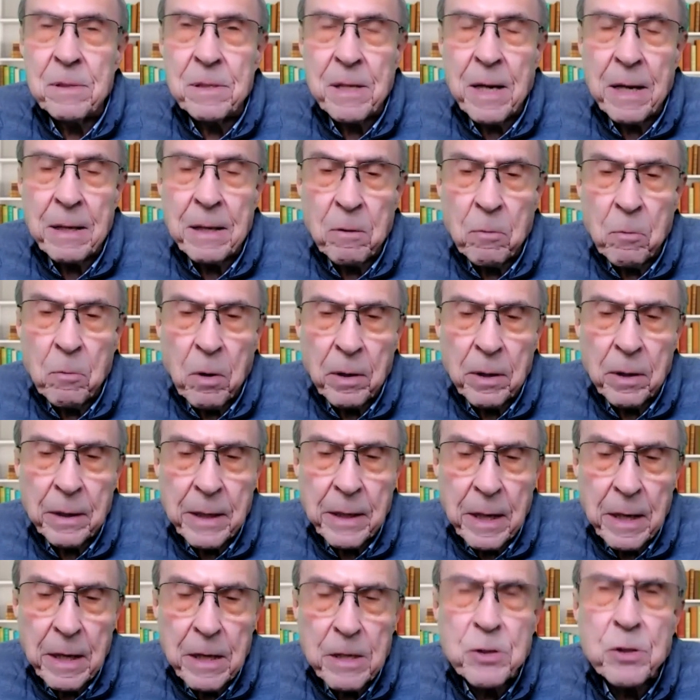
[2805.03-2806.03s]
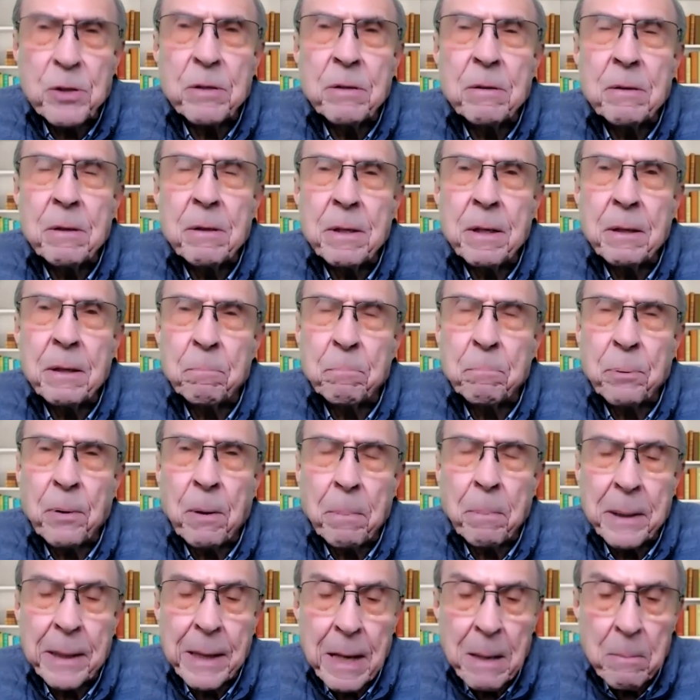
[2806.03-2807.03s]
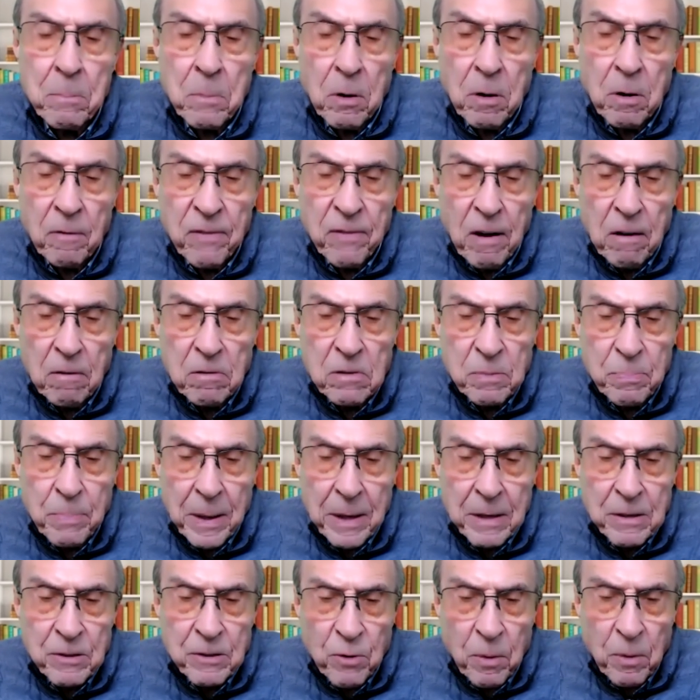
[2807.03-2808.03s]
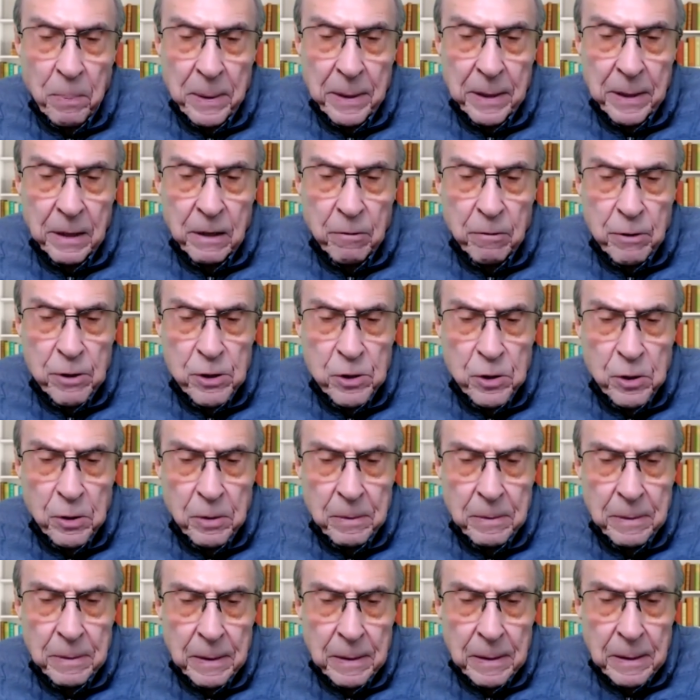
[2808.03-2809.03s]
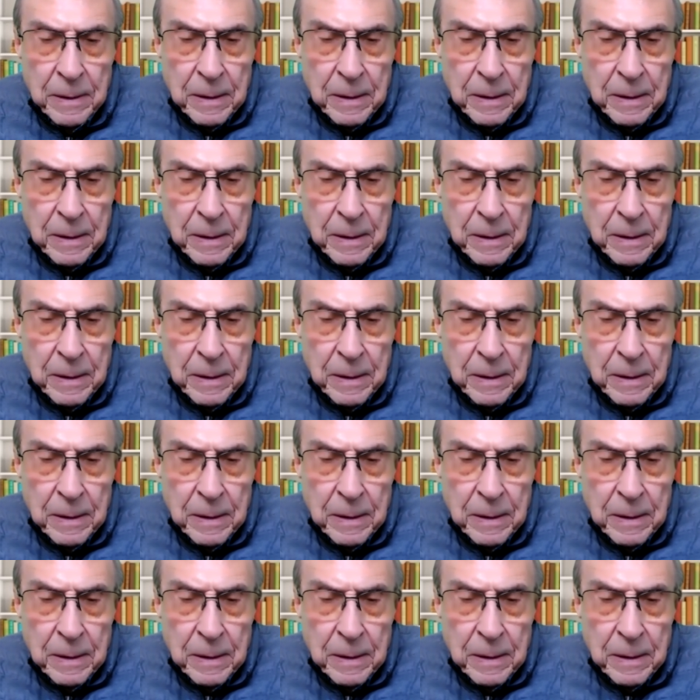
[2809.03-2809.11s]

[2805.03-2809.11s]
said at one occasion that you'd probably get more votes by dropping the Christian.